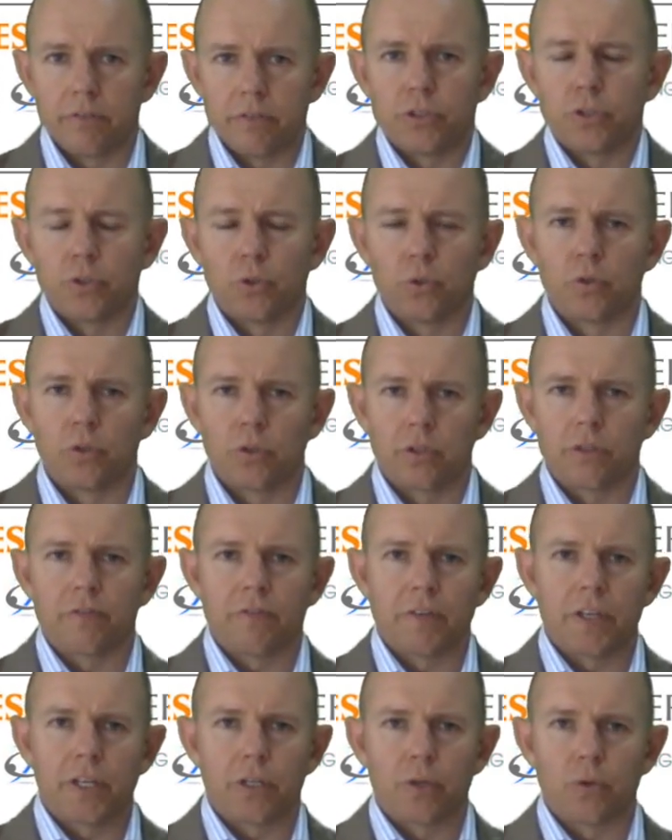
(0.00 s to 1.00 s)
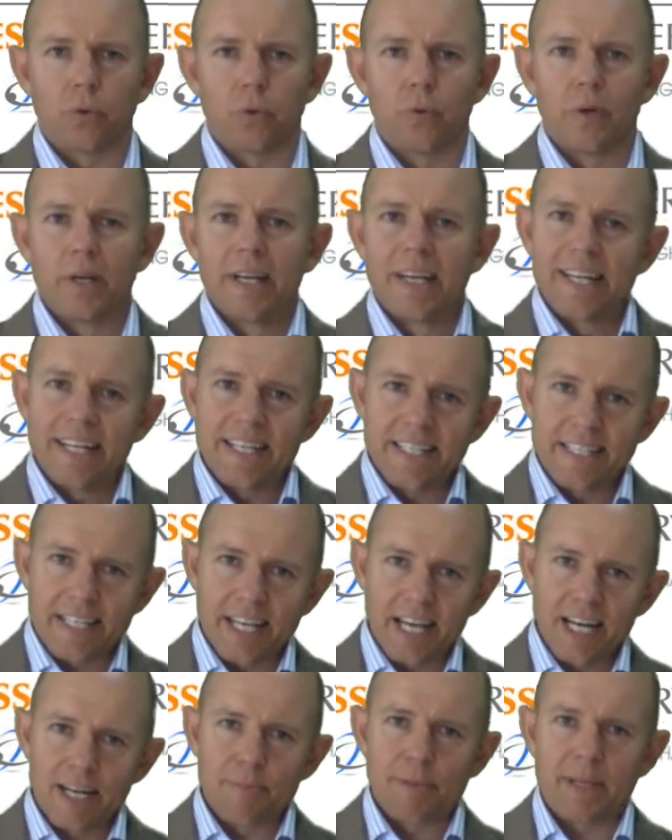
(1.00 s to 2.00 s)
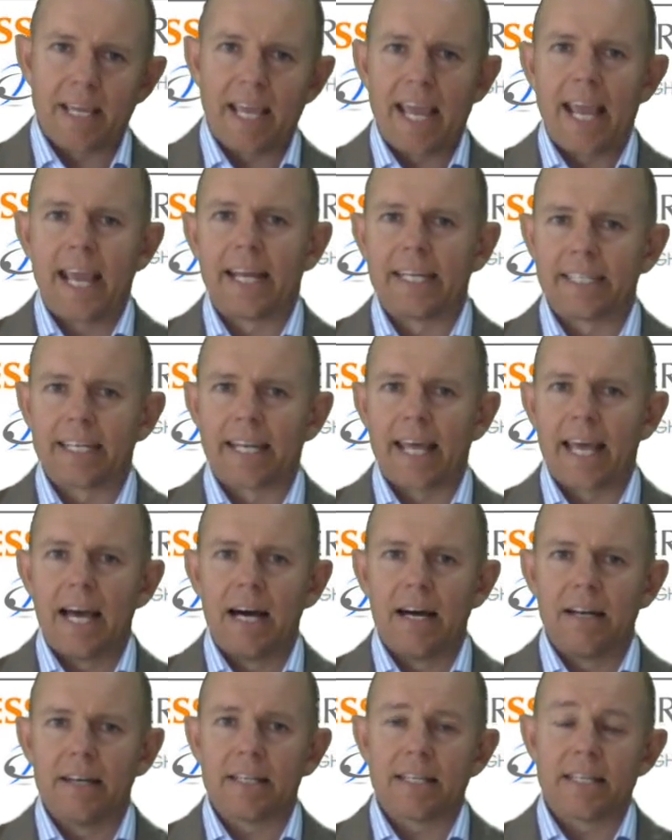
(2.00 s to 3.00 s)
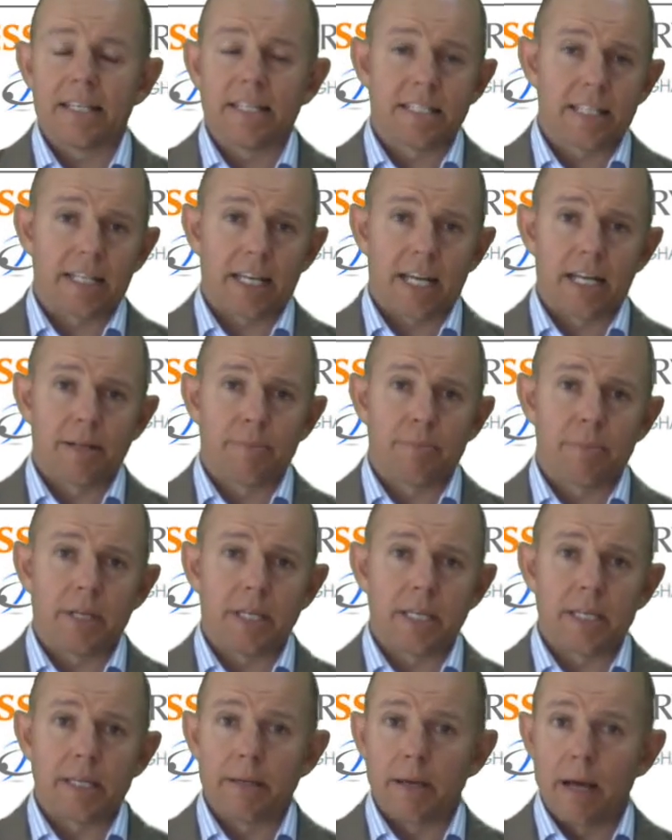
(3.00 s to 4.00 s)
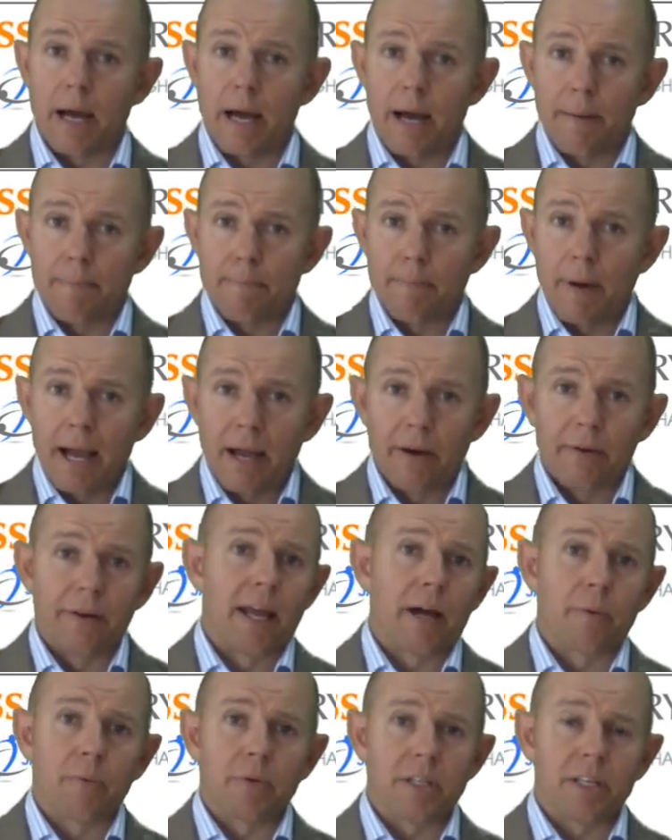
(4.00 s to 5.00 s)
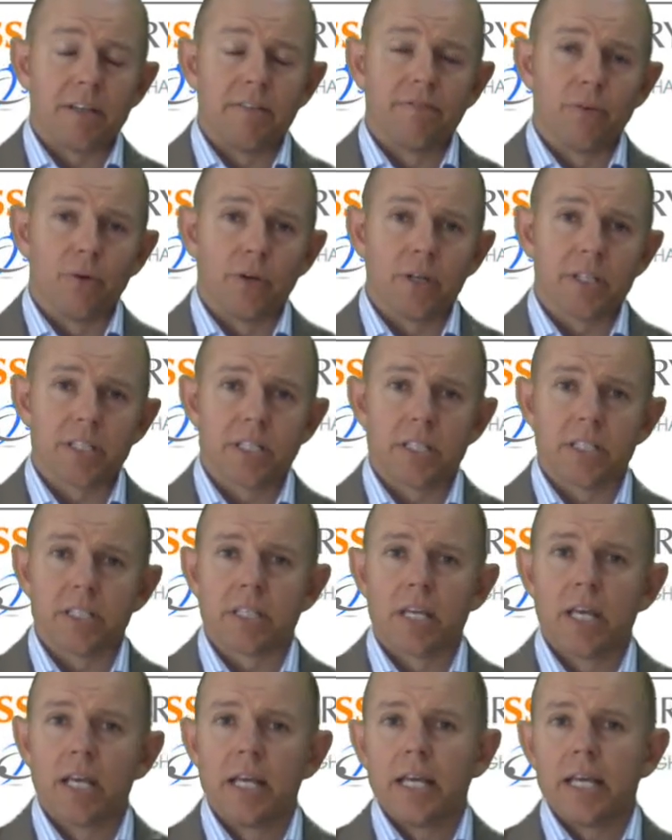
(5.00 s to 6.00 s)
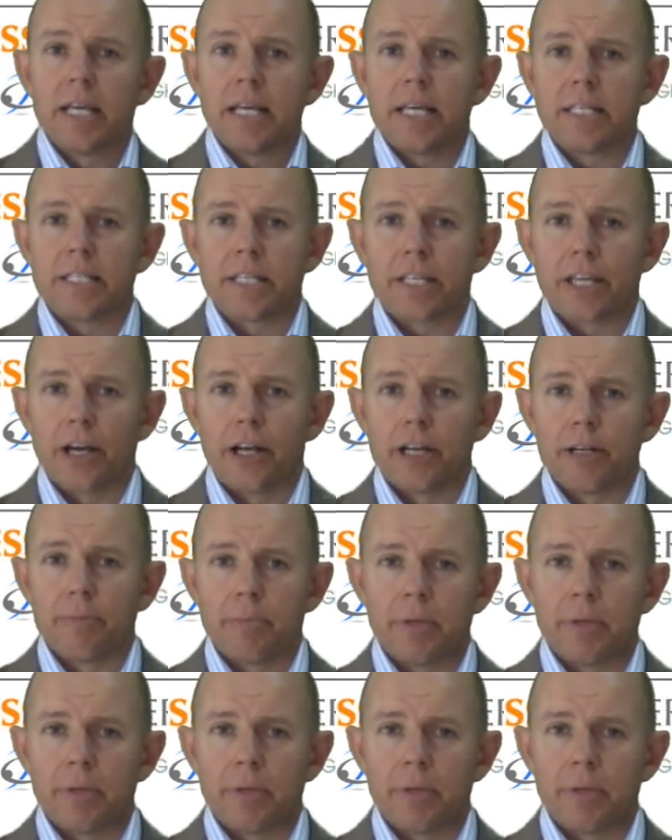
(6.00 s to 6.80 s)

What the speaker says: tool or the vehicle? Is it going to be handed out? Is it going to be mailed out with invoices? Is it going to